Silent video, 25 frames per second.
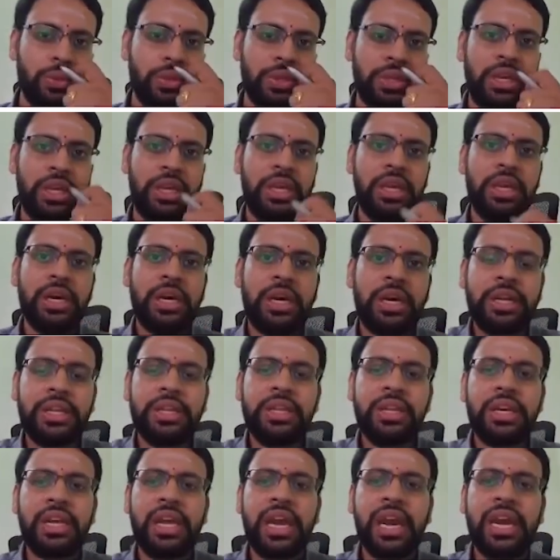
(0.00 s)
the another
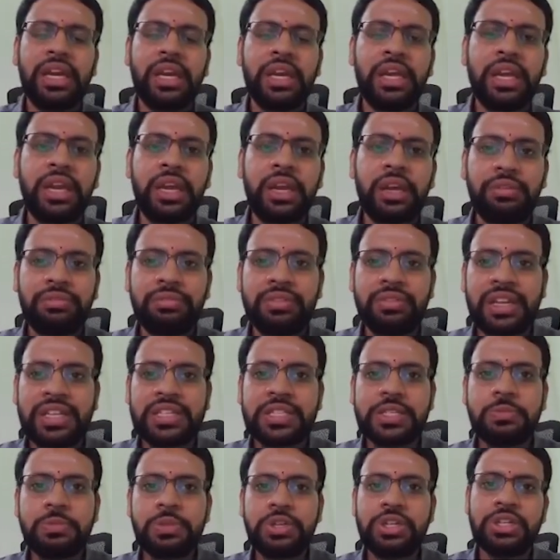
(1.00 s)
category of
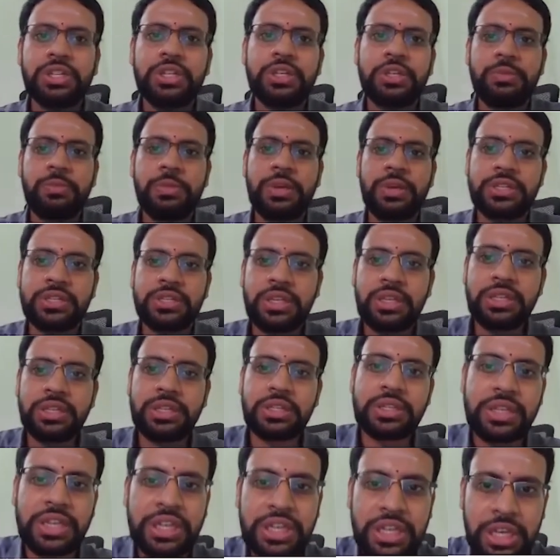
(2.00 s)
transmission imaging,
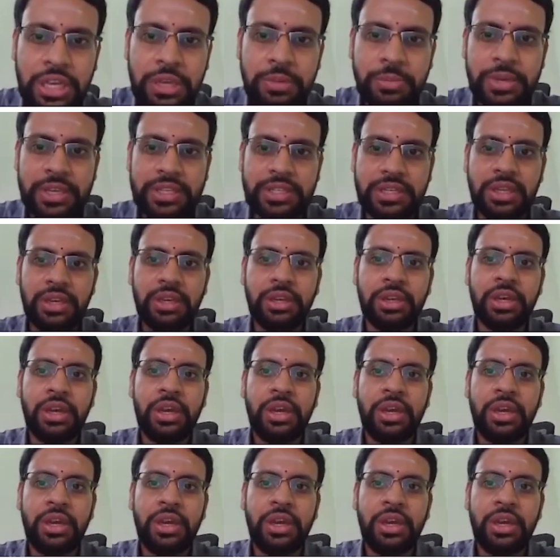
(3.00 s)
CT imaging.